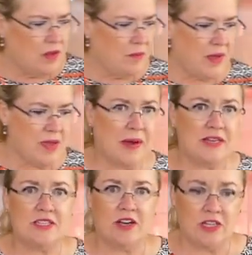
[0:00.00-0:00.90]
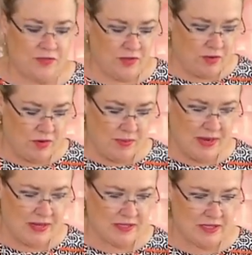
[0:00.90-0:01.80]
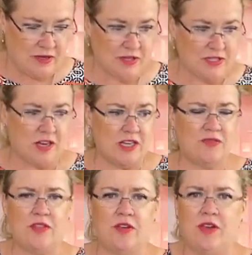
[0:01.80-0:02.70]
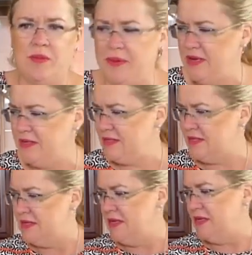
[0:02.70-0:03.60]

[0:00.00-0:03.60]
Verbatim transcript: making my sauce for the green beans. So the sauce for the green beans